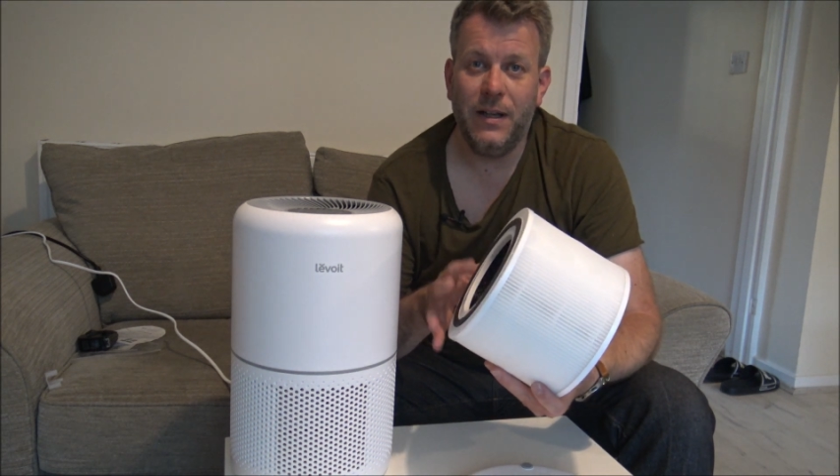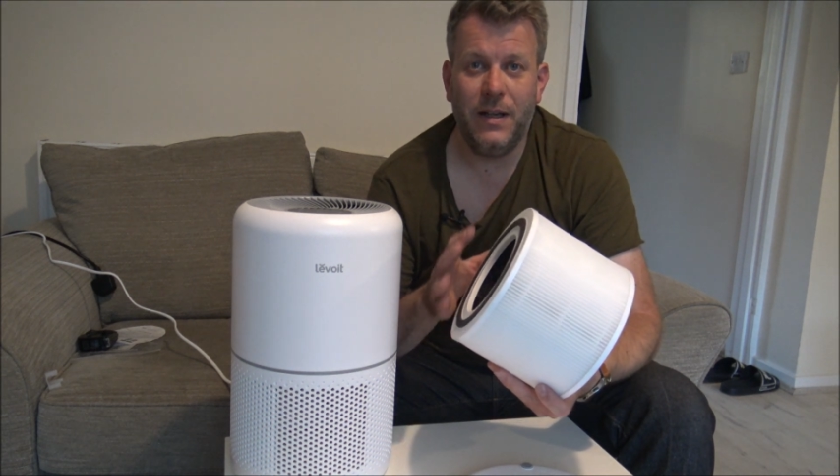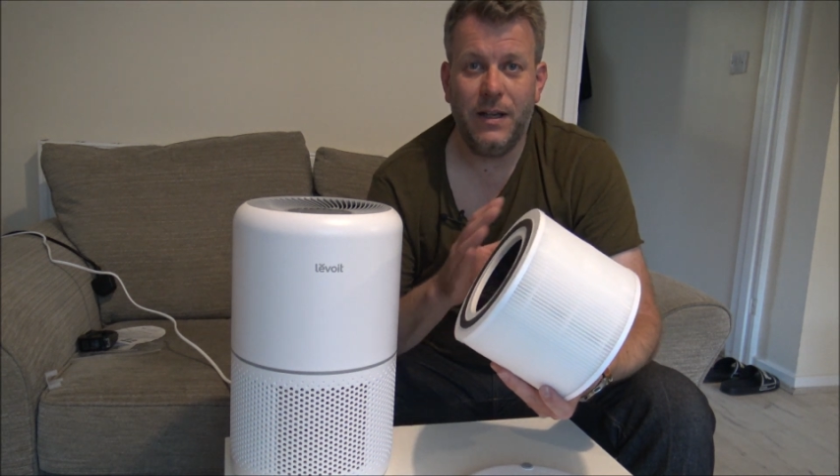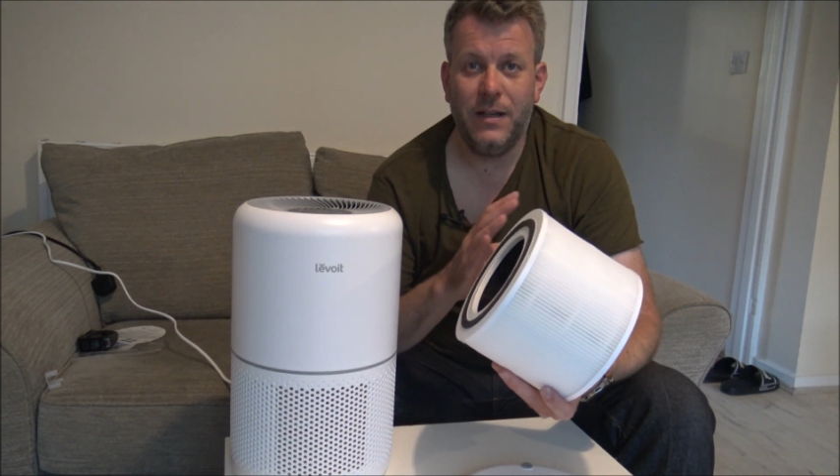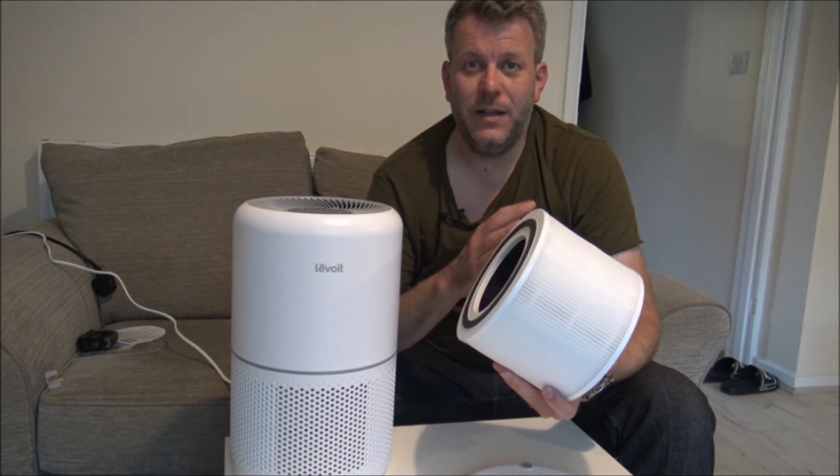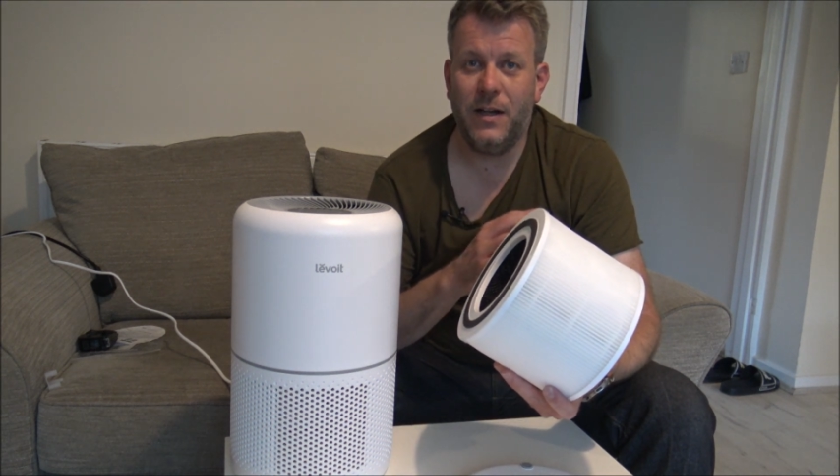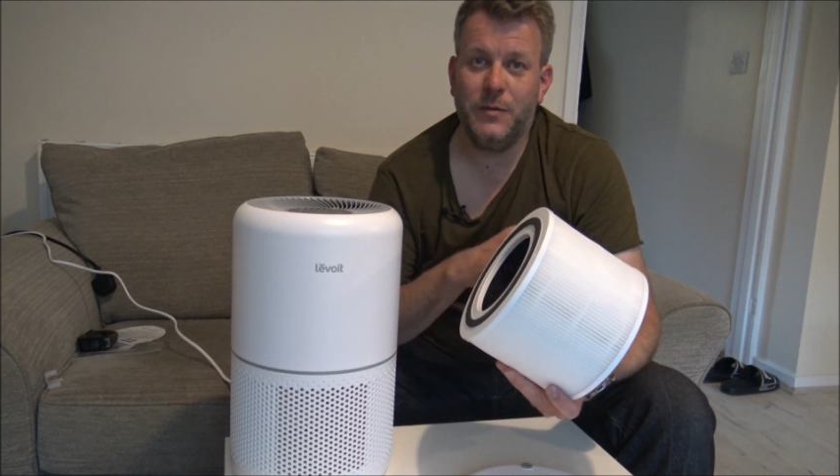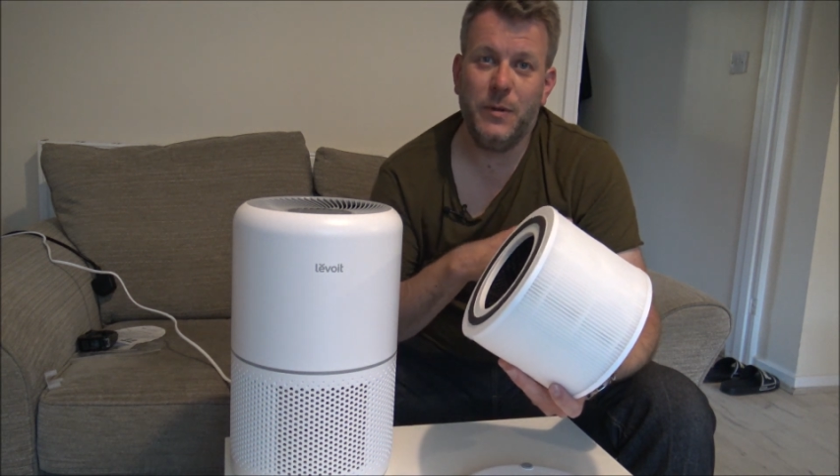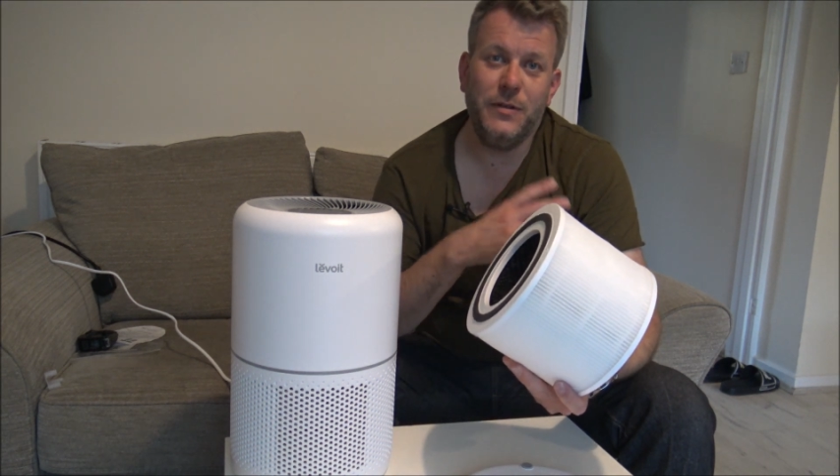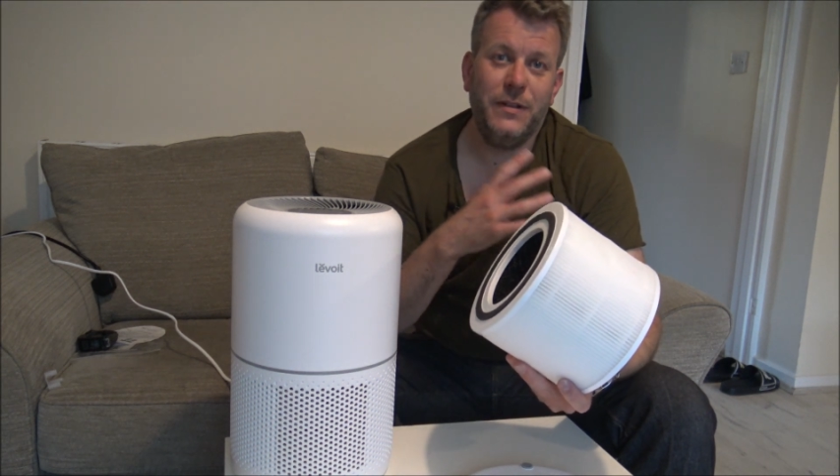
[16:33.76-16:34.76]
I
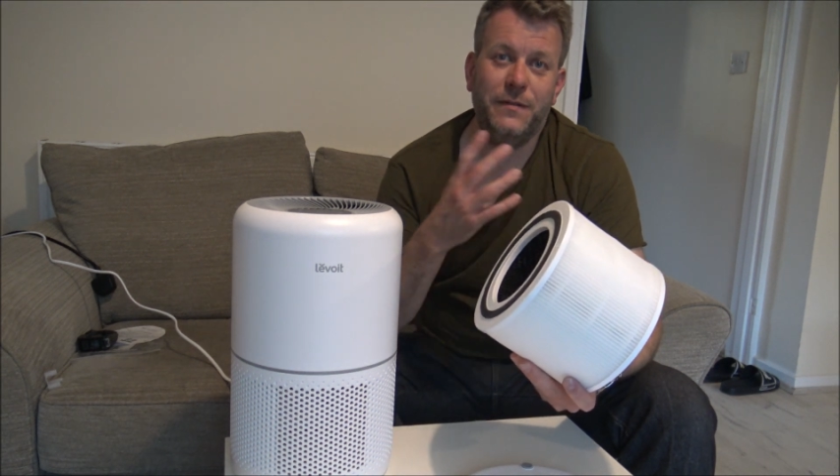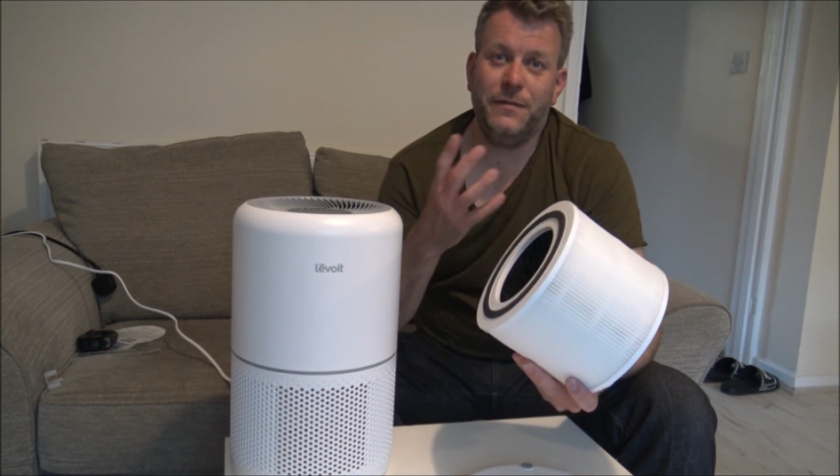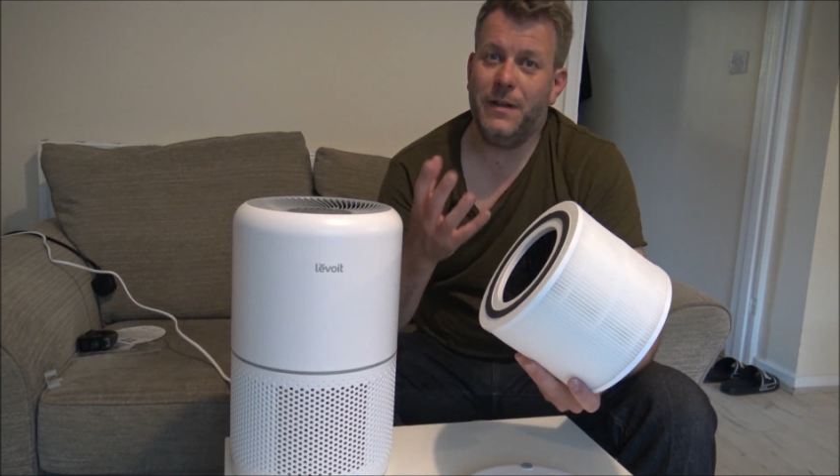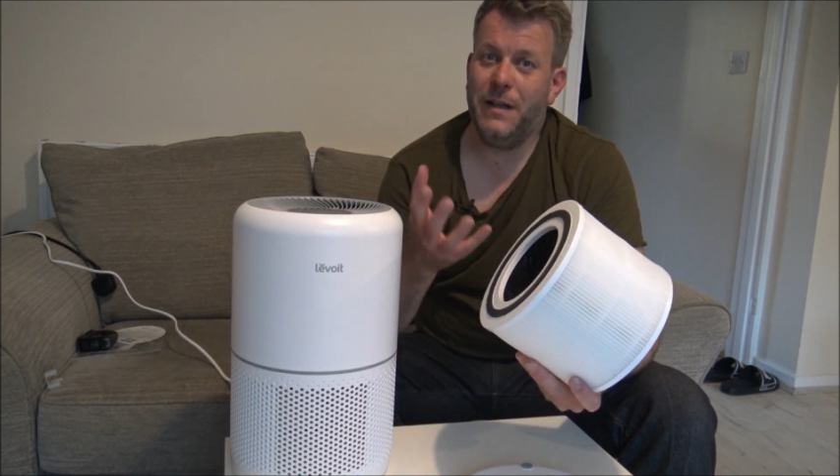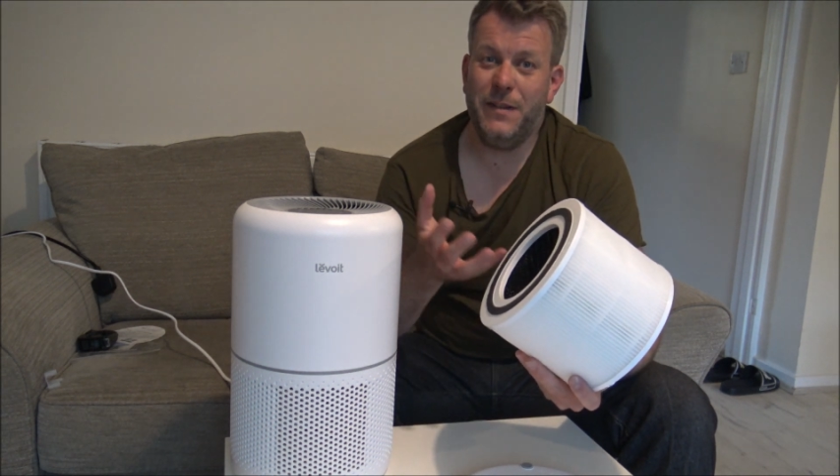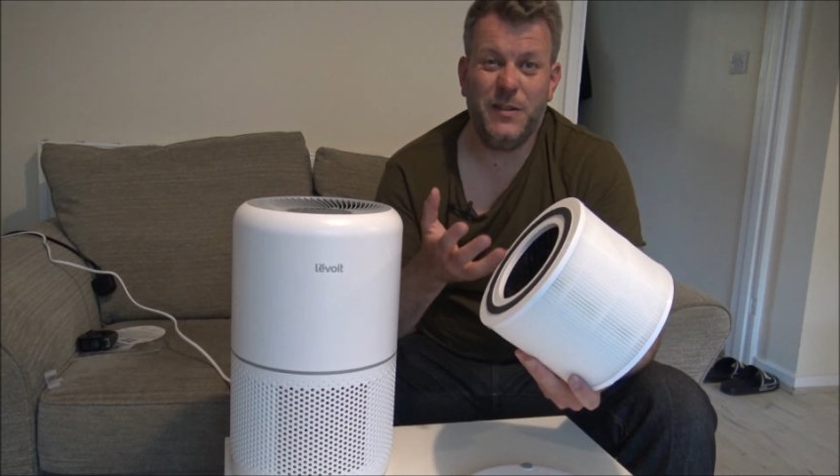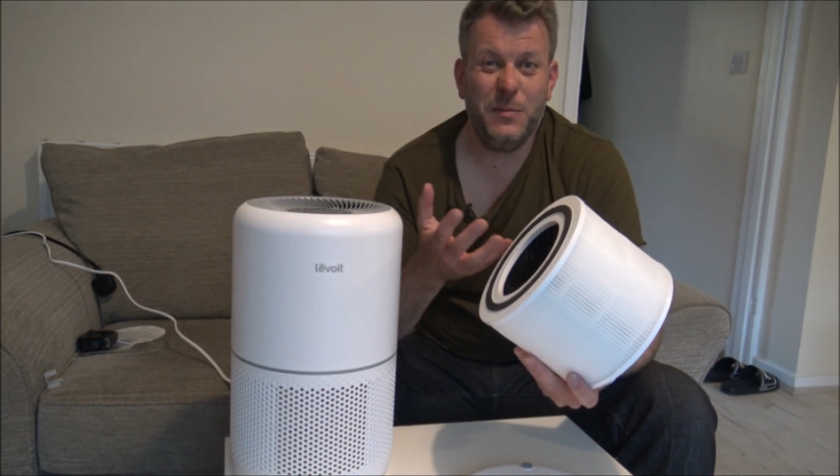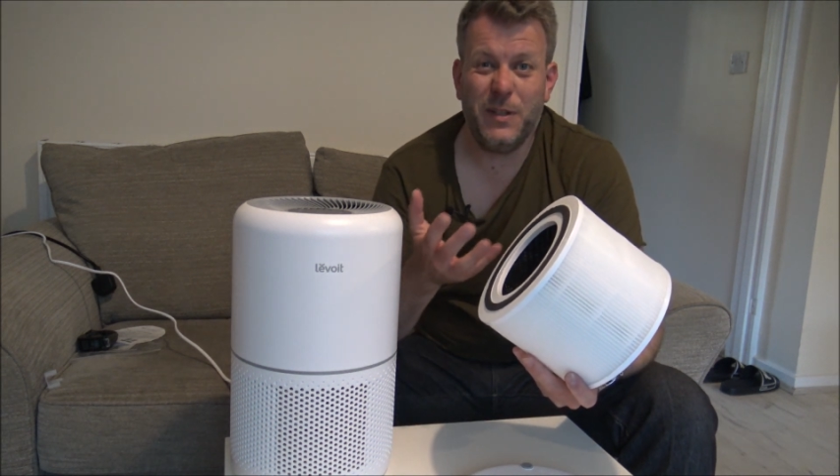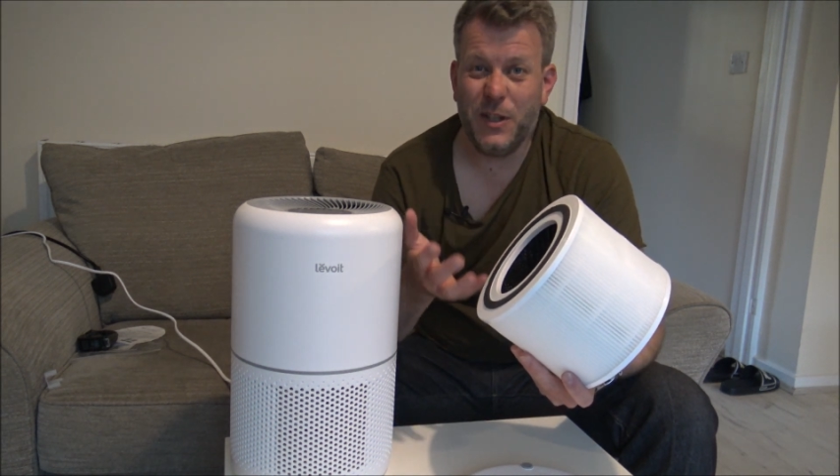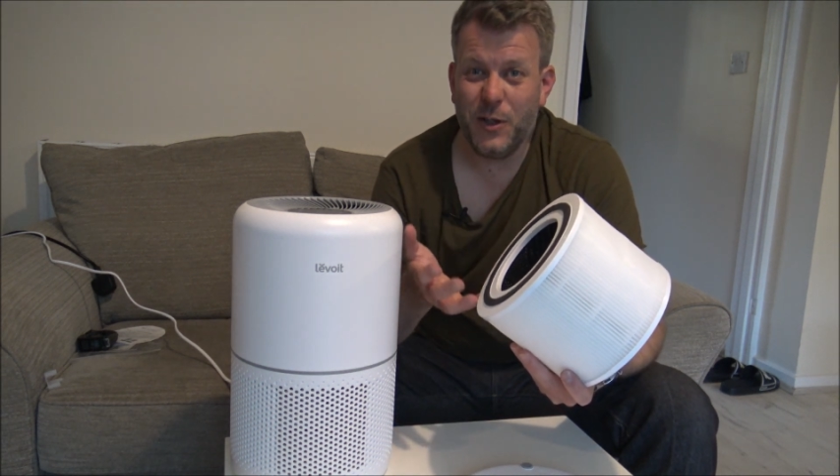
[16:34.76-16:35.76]
suppose if it's something